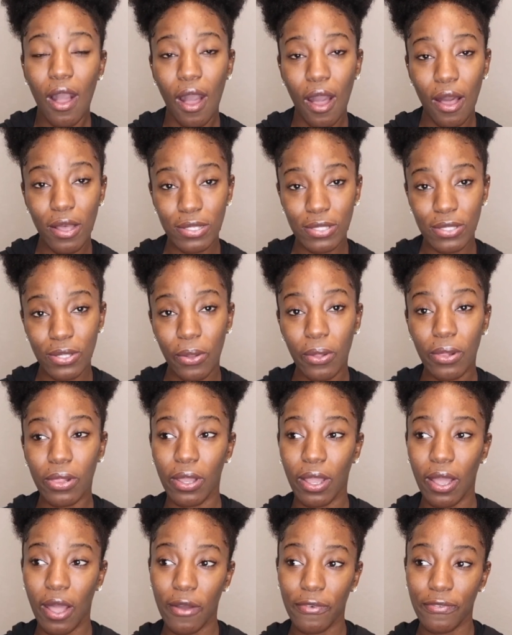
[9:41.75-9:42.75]
Also
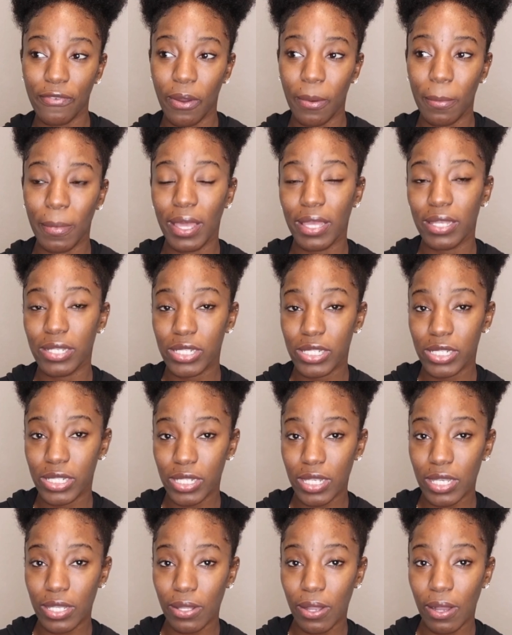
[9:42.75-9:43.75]
look out for my
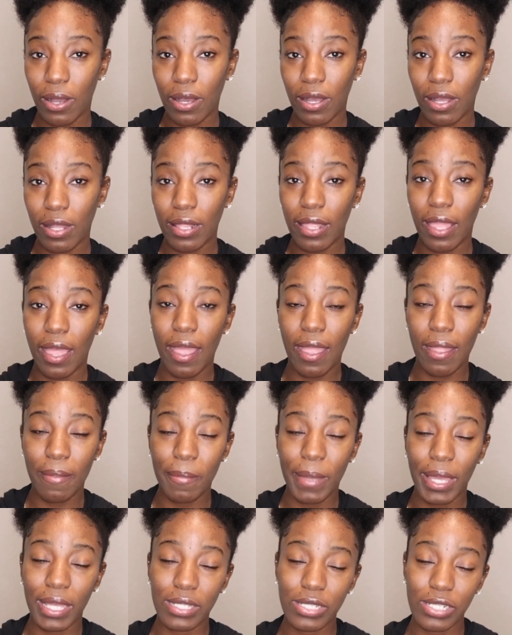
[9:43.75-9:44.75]
Shein haul
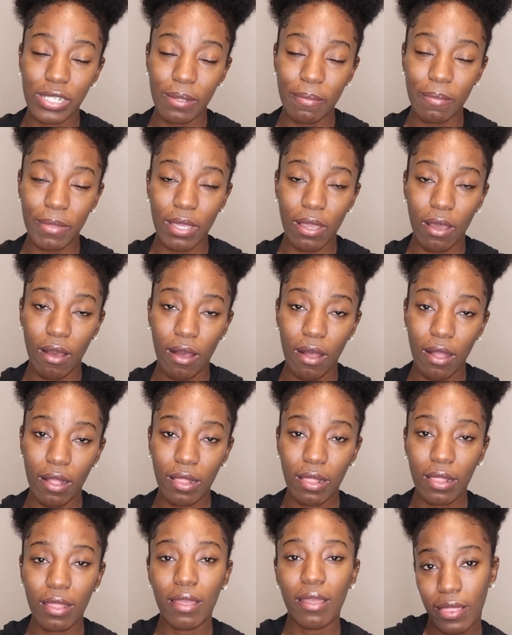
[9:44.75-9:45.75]
and my Chick Me
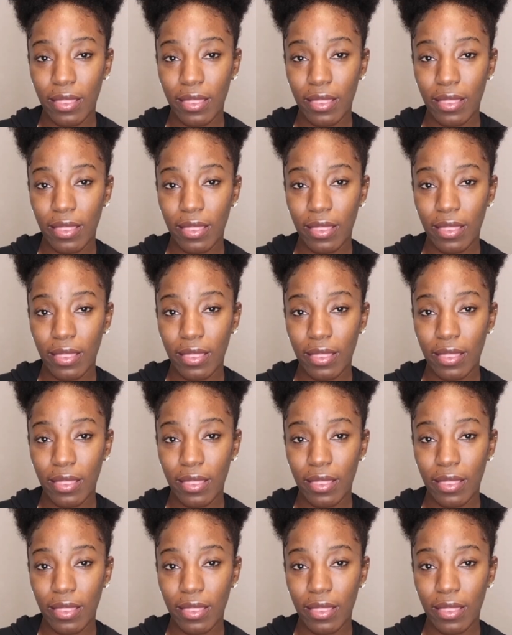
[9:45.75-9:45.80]
haul.